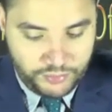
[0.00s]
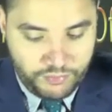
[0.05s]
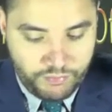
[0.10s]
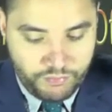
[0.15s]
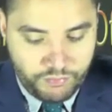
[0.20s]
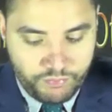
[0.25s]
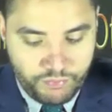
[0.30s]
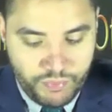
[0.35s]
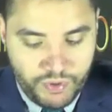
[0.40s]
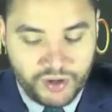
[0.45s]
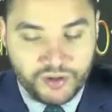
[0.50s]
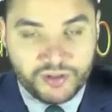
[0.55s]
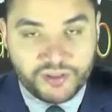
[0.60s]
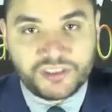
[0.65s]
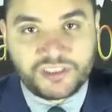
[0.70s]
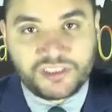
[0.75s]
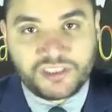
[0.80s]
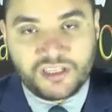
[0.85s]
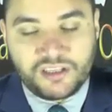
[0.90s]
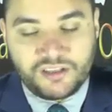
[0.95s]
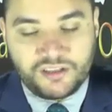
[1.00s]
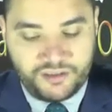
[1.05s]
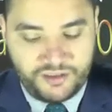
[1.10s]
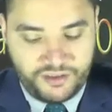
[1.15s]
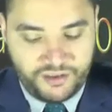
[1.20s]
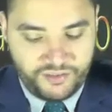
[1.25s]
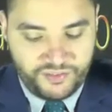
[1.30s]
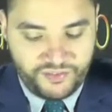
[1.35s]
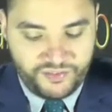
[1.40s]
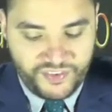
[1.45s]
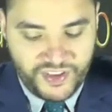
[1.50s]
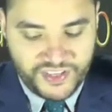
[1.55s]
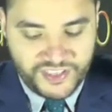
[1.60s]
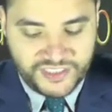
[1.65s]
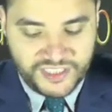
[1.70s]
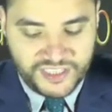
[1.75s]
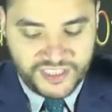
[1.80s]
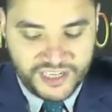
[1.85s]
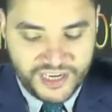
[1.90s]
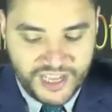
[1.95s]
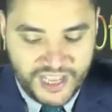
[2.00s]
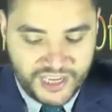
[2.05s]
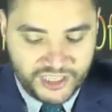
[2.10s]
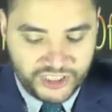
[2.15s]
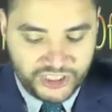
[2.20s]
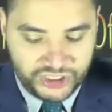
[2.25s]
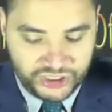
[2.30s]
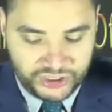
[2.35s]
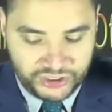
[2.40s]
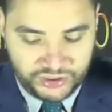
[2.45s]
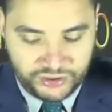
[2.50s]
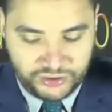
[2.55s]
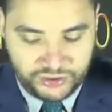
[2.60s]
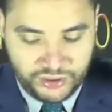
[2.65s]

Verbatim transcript: mercy, facilitation,